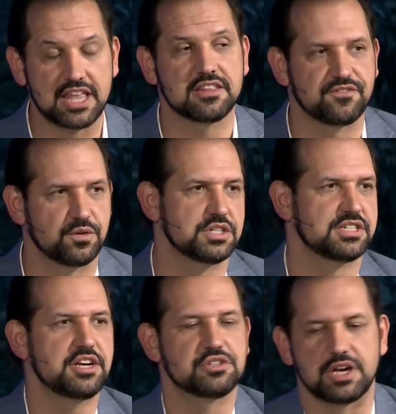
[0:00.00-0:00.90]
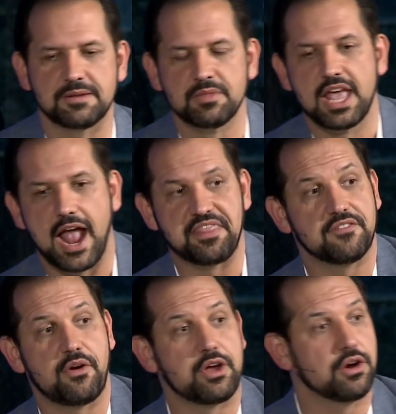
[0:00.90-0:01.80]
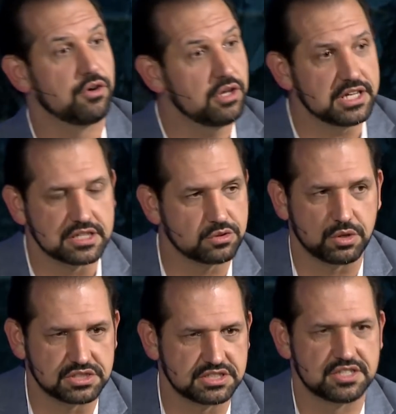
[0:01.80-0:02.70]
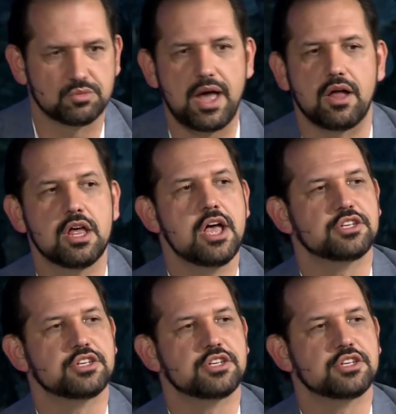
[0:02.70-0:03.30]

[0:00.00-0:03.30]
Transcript: in the first century, and they're very early sources as well.